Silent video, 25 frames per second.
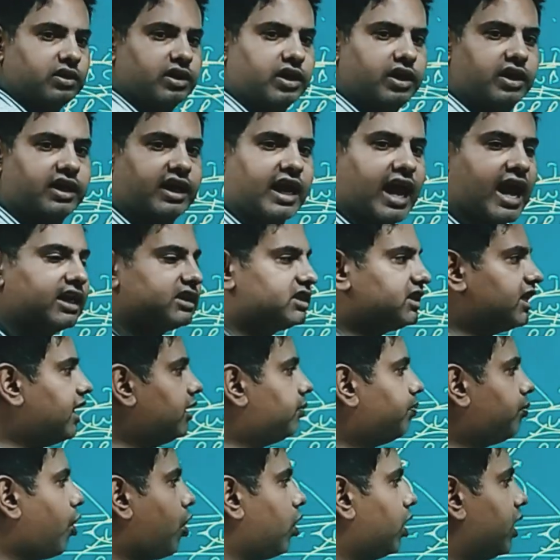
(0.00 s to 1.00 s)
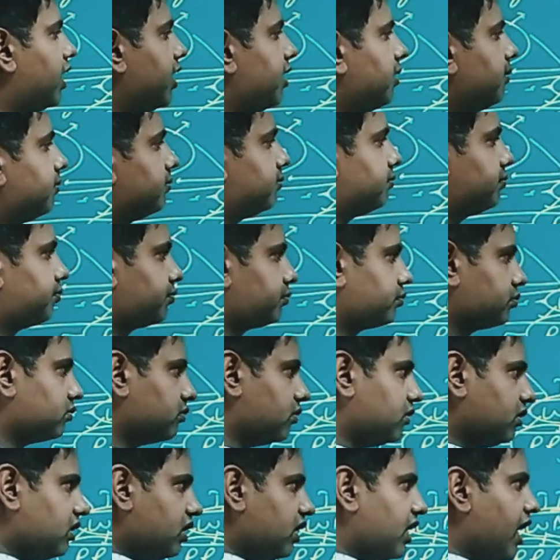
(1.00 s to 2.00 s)
It catch that pollen
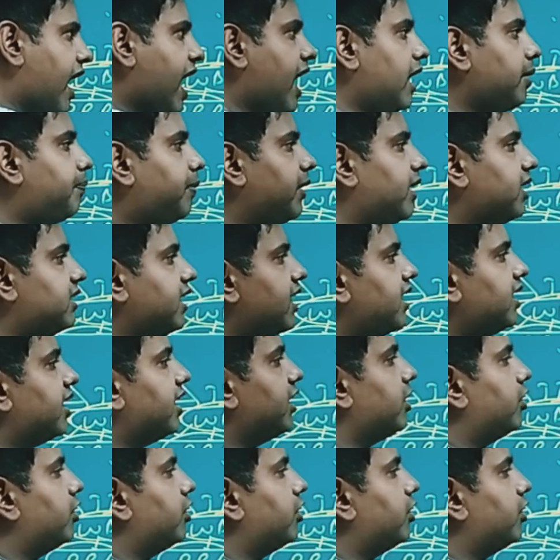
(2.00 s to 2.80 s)
and present